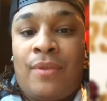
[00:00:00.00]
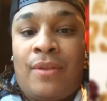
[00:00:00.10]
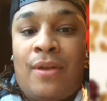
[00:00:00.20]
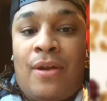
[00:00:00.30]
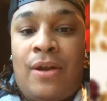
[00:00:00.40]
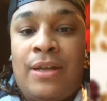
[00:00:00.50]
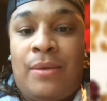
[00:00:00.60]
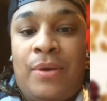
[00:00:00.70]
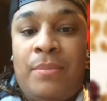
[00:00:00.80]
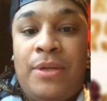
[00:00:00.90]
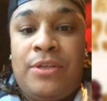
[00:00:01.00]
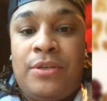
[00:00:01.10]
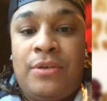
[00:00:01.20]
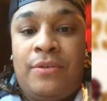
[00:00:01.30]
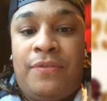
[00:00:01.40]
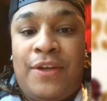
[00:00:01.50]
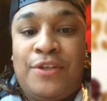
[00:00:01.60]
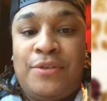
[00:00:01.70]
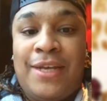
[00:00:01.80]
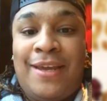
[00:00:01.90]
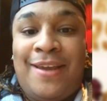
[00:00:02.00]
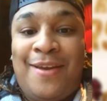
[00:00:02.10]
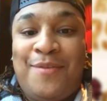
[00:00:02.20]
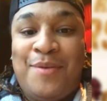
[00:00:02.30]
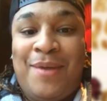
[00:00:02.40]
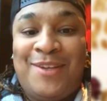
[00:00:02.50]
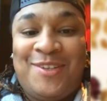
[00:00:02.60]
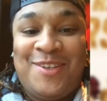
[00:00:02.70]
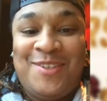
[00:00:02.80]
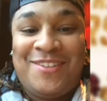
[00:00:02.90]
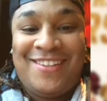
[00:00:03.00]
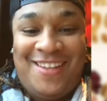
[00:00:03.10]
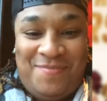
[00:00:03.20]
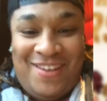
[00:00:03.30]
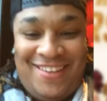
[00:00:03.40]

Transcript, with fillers: because uh, I want to meet you, feed you, take care of you, make sure you're sleeping.